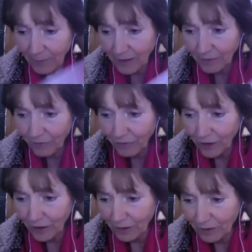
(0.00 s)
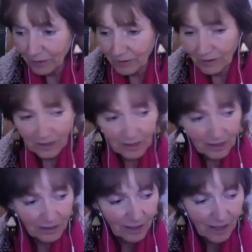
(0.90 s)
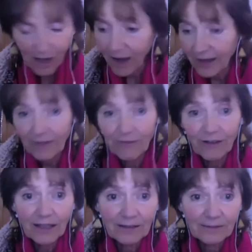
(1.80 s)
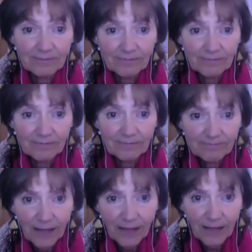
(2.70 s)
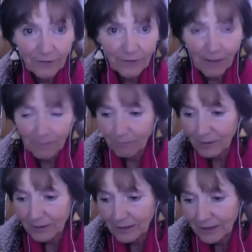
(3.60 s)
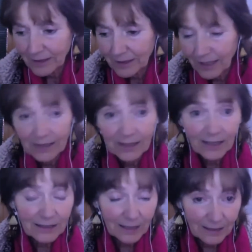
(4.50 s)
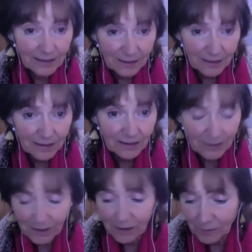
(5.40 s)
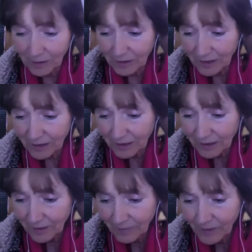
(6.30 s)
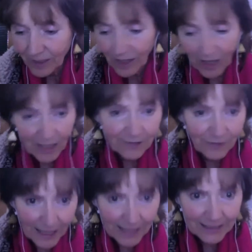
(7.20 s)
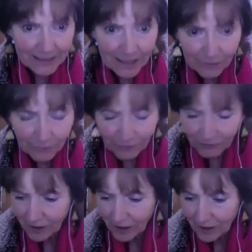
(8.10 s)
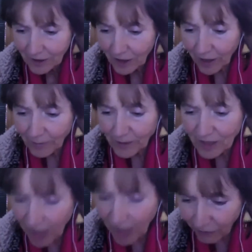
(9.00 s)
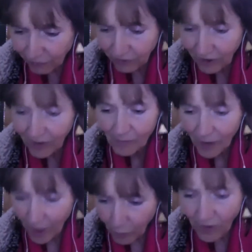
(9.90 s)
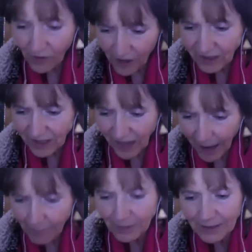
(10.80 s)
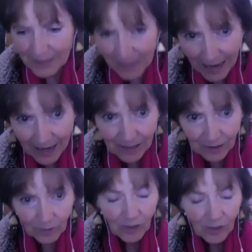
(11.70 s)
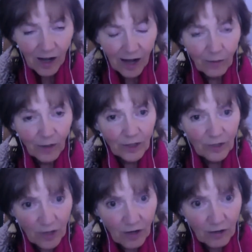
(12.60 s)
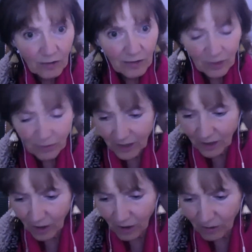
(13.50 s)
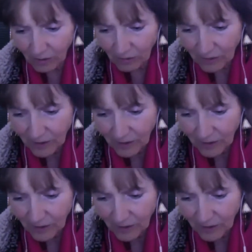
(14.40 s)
confused. I give in, I give up, I knuckle under, almost. I've had enough. Times are tough. I want things to happen now. I want to know which way to go.